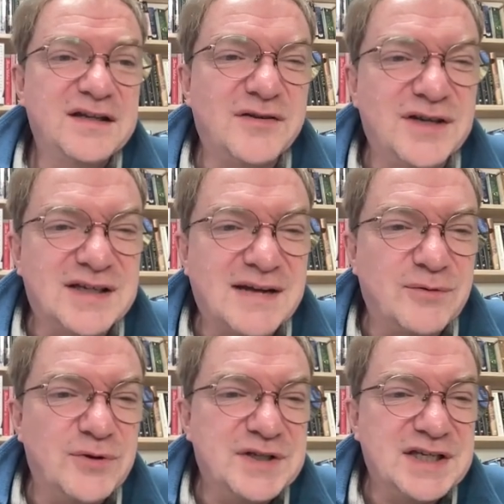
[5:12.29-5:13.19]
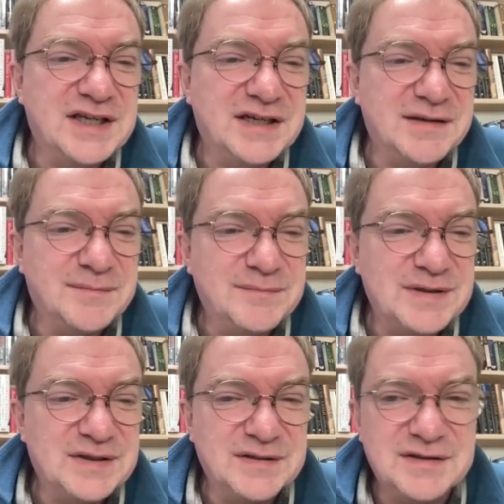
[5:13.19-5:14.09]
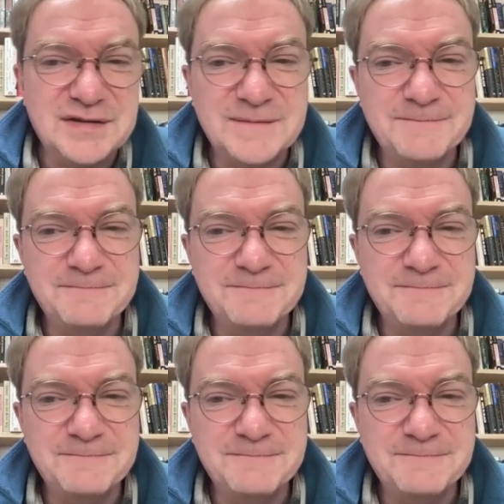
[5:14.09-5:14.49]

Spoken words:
don't need to have all the dear business.